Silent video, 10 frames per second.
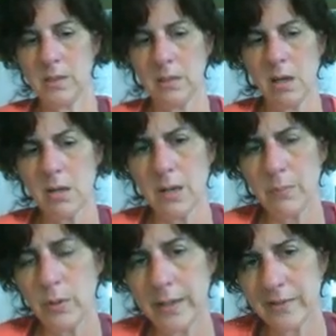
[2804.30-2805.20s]
I'll kind of
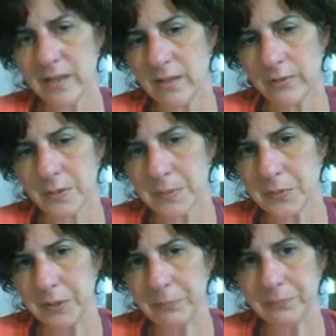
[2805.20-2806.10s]
point out the difference
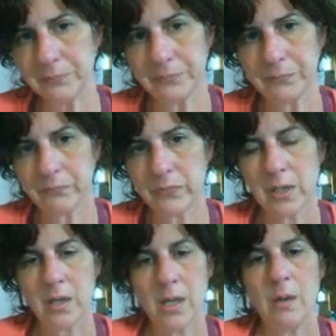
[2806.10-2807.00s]
between them.
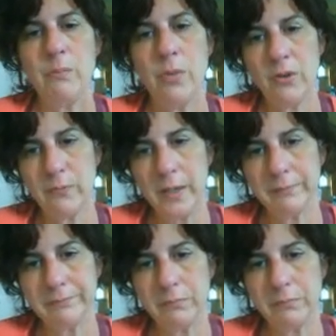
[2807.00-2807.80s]
Movement.